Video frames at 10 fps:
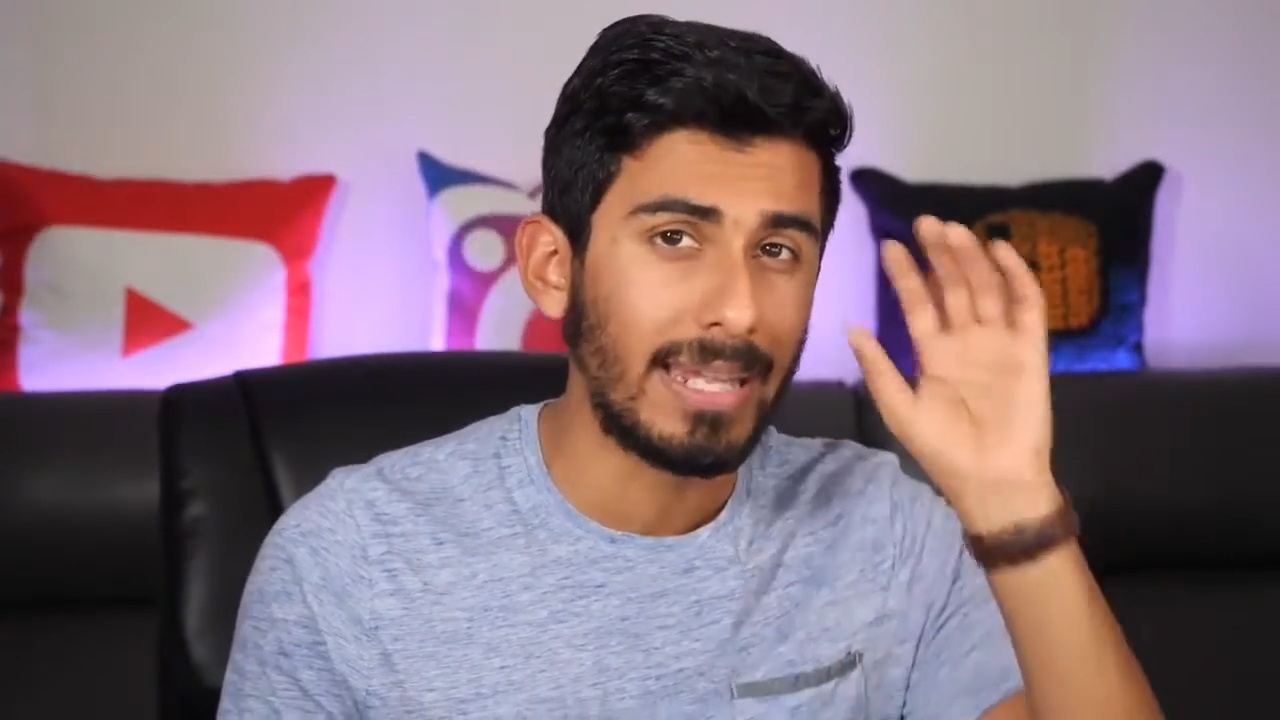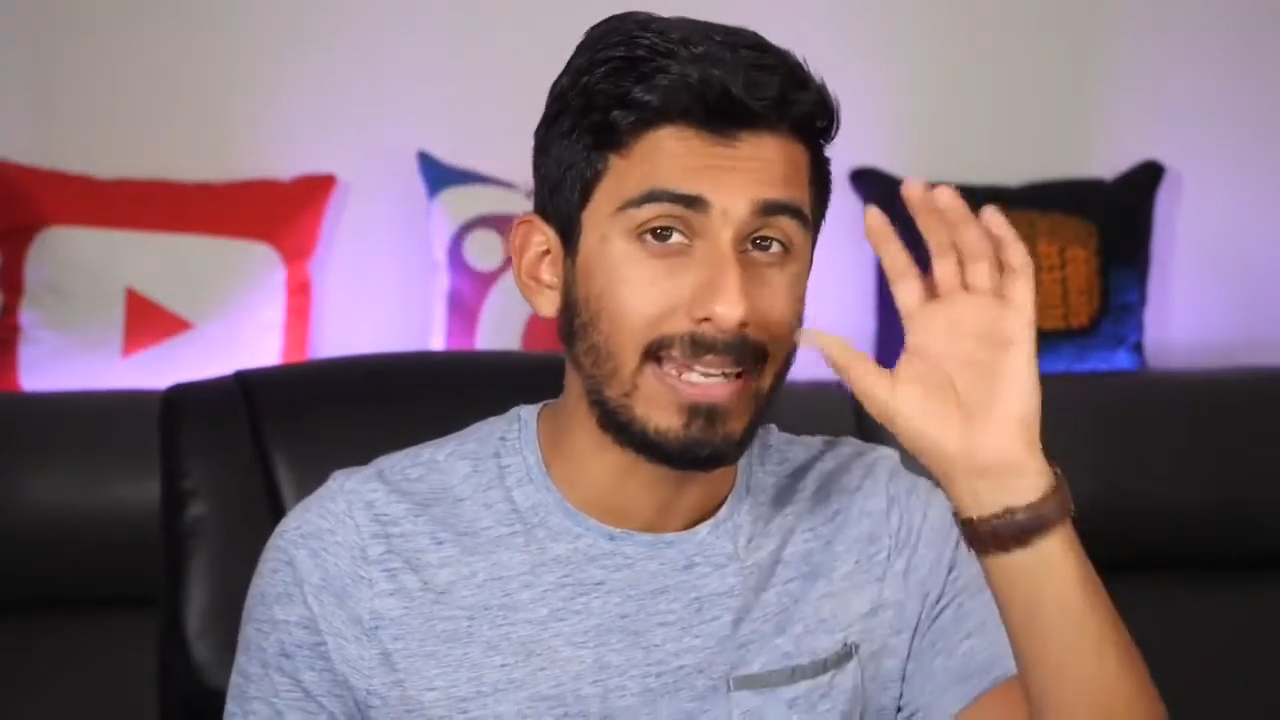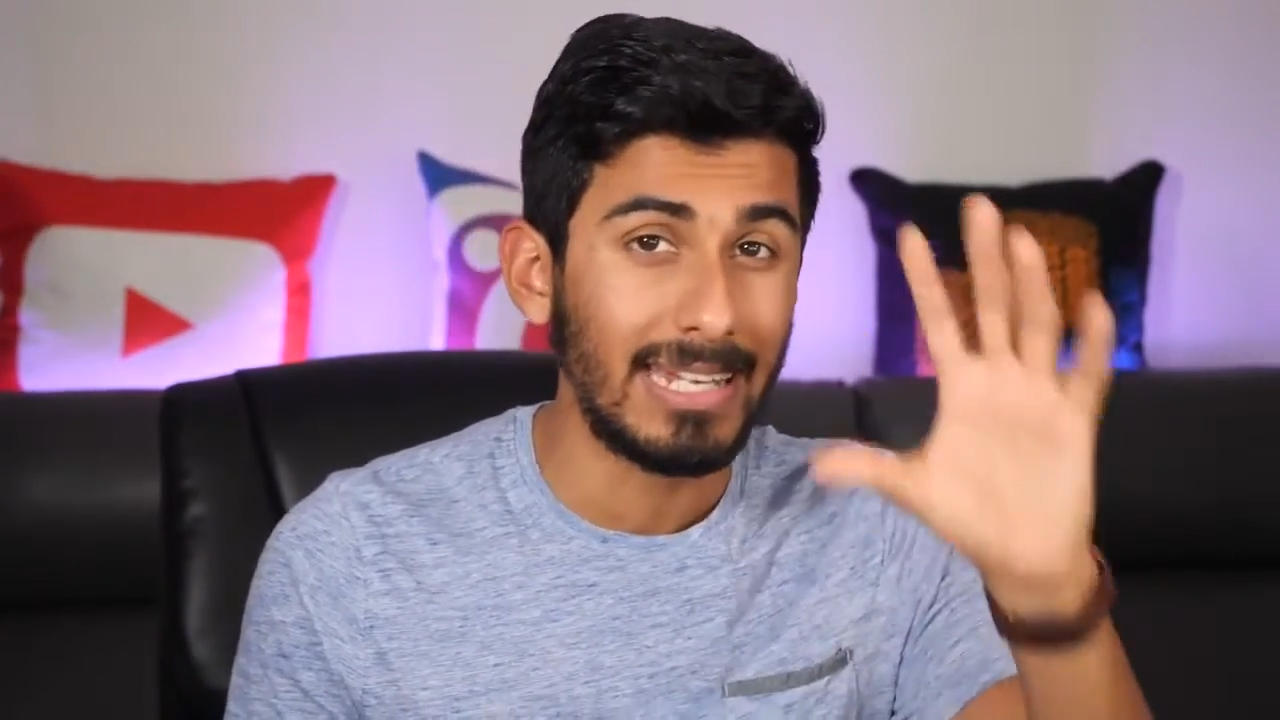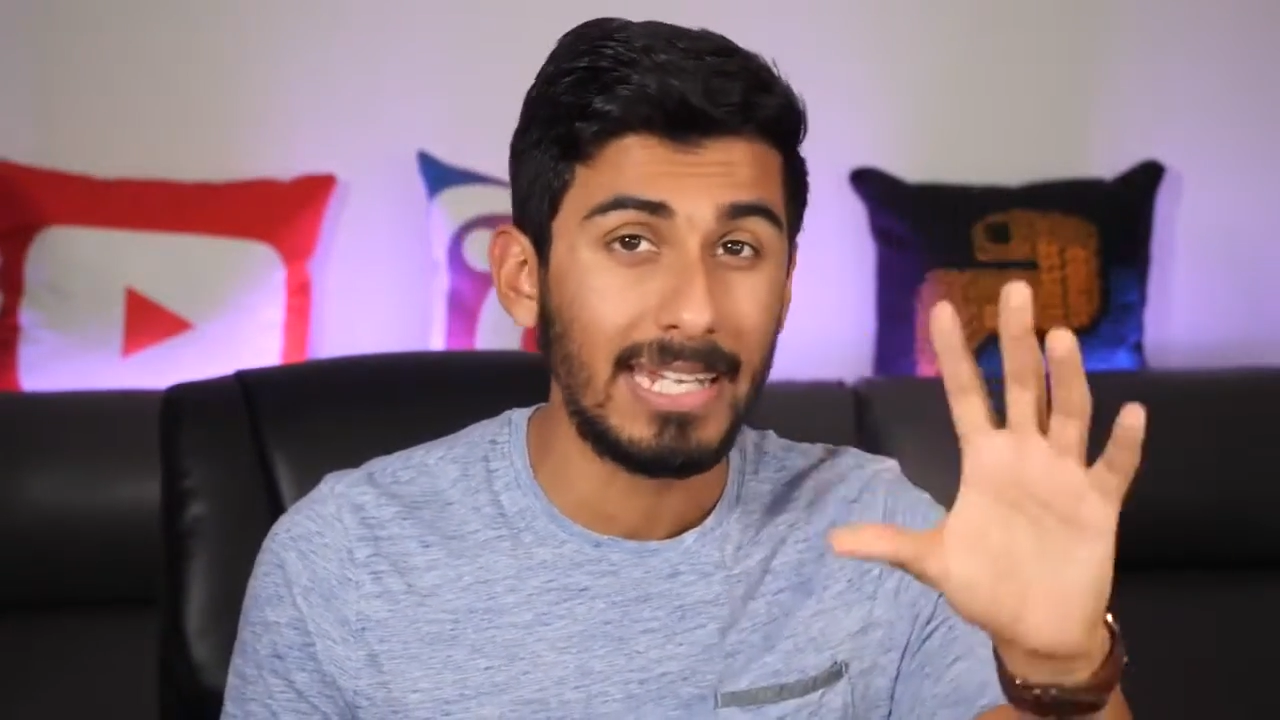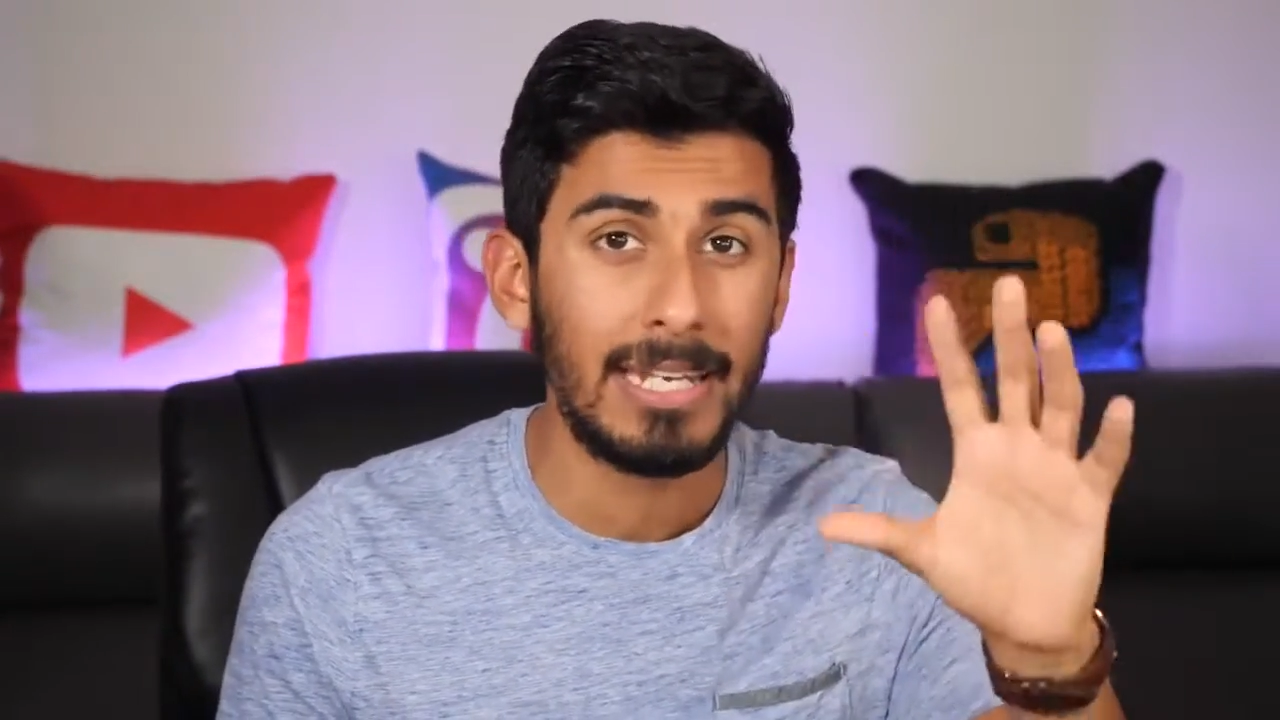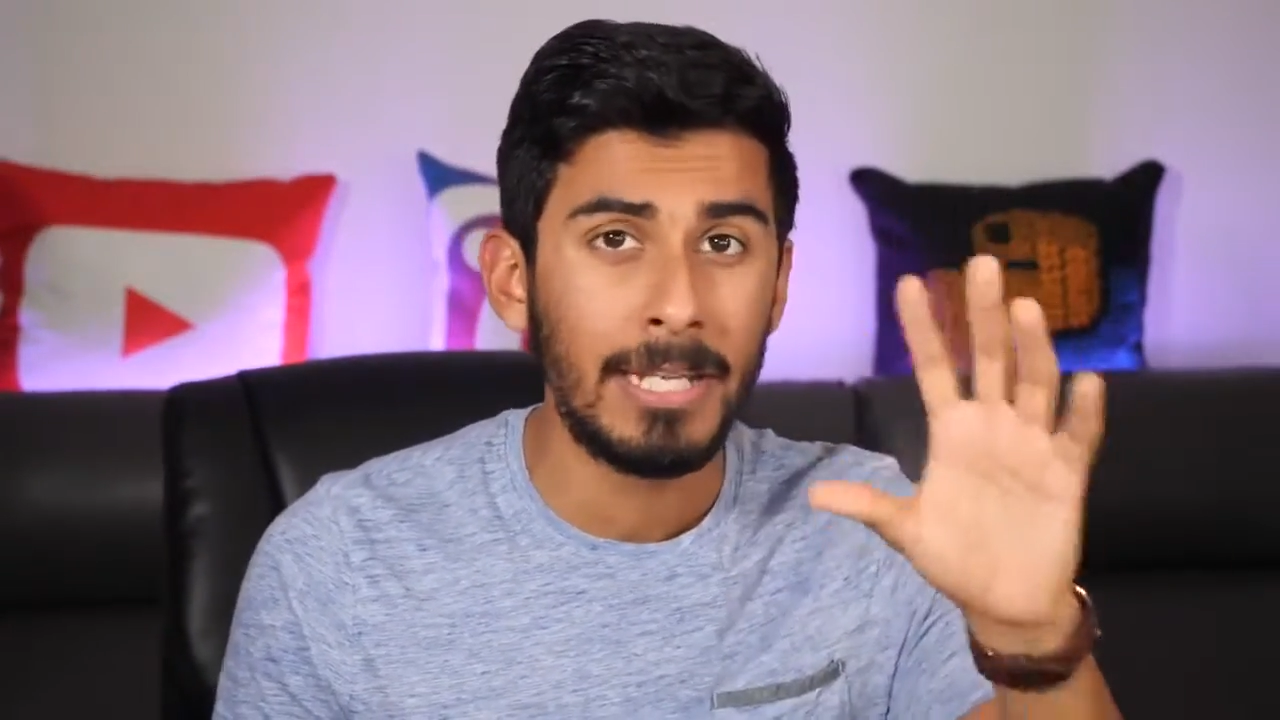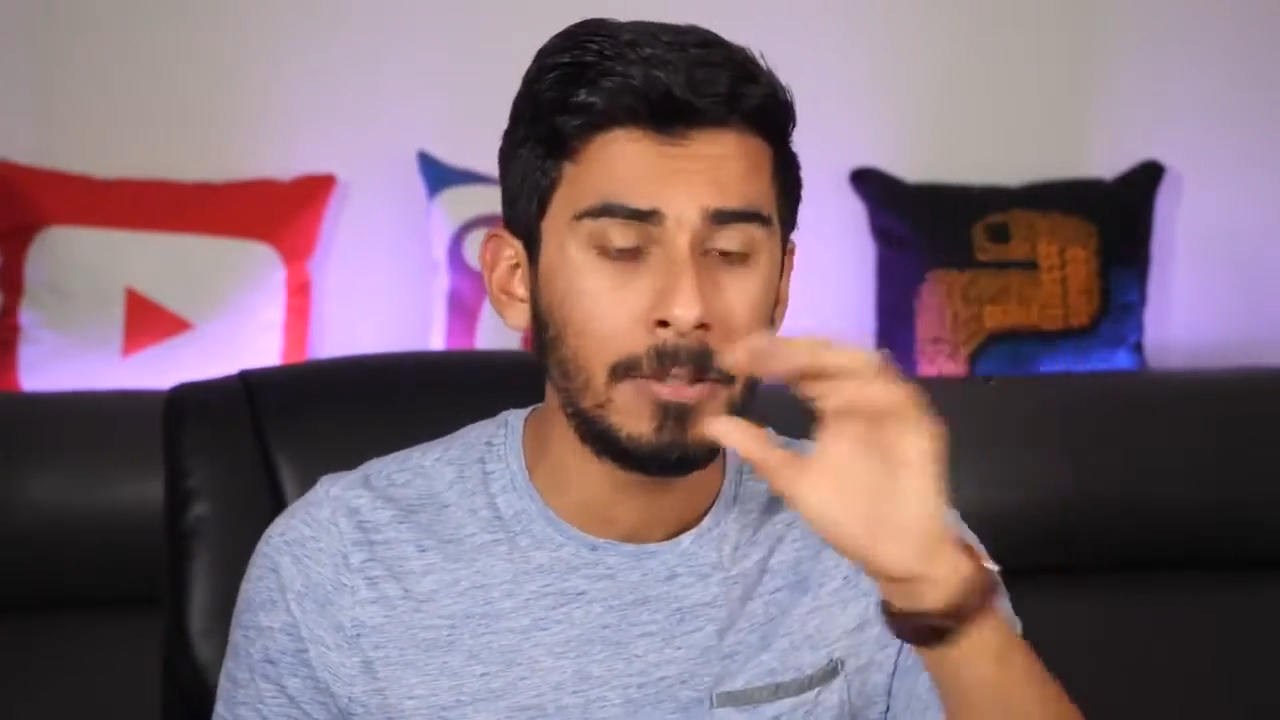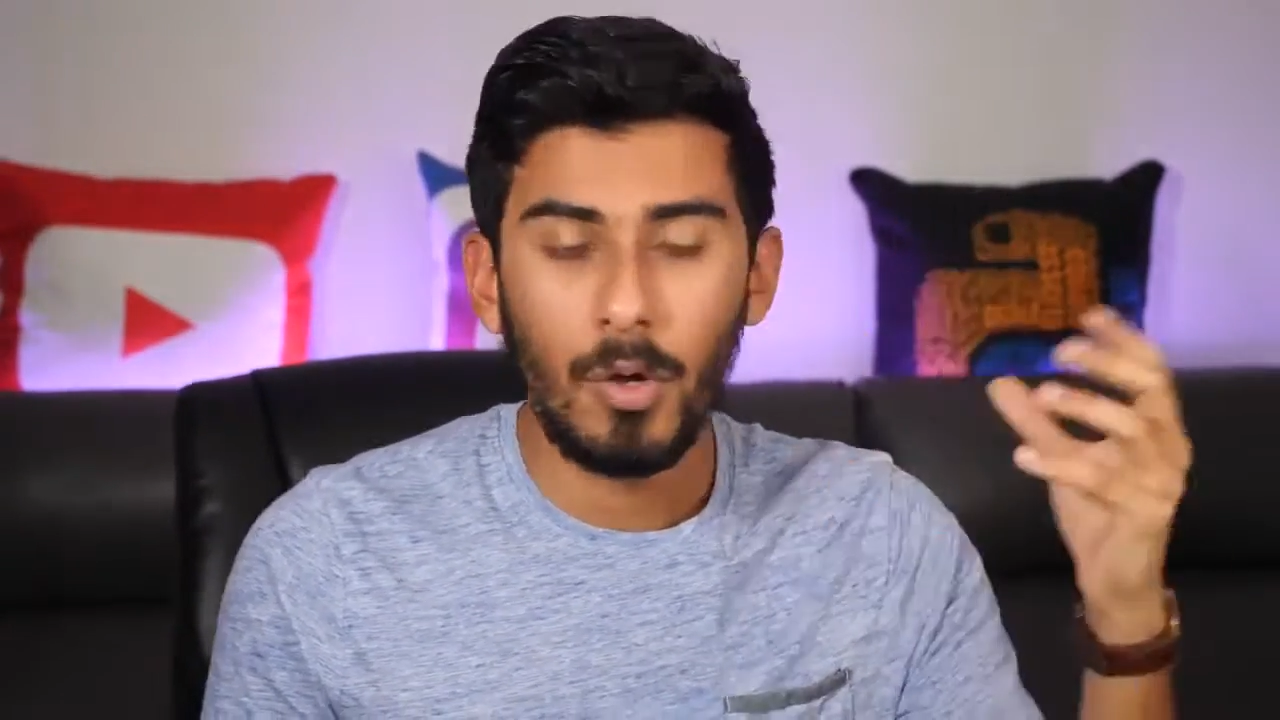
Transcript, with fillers: and needed.